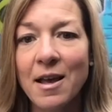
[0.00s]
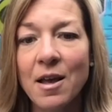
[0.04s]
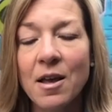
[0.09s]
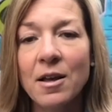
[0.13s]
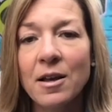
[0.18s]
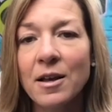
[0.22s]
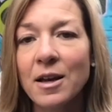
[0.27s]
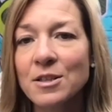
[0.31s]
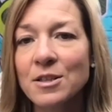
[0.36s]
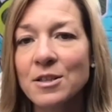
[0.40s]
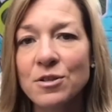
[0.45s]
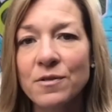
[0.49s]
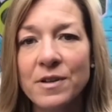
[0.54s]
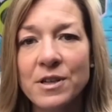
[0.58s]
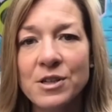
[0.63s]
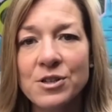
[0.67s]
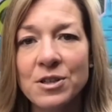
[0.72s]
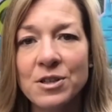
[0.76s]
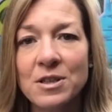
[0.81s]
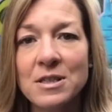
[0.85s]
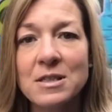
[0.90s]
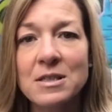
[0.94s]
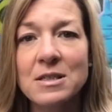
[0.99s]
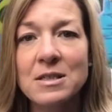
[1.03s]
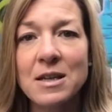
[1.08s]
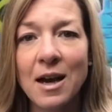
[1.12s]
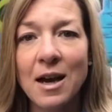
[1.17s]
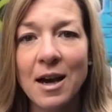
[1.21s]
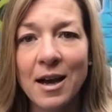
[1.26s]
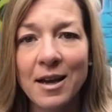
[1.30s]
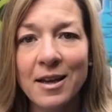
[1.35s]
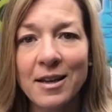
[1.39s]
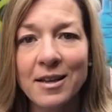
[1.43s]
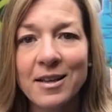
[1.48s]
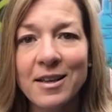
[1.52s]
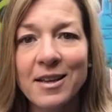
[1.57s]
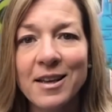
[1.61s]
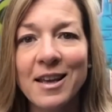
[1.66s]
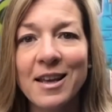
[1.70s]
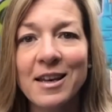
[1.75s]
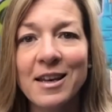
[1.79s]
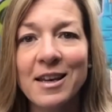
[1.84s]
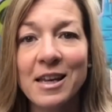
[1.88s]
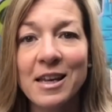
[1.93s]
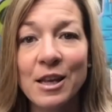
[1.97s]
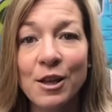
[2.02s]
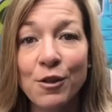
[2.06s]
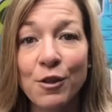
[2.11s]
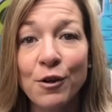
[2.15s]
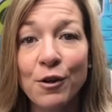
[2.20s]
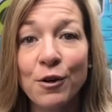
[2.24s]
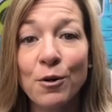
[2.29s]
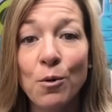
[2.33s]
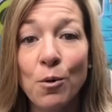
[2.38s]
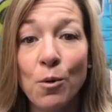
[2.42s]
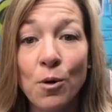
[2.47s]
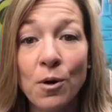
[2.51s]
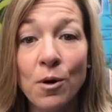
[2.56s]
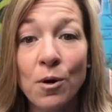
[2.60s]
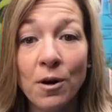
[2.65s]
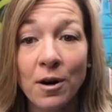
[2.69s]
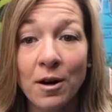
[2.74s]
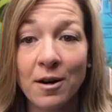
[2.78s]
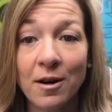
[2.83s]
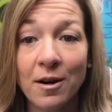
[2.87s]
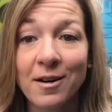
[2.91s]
Conservation is not an either or.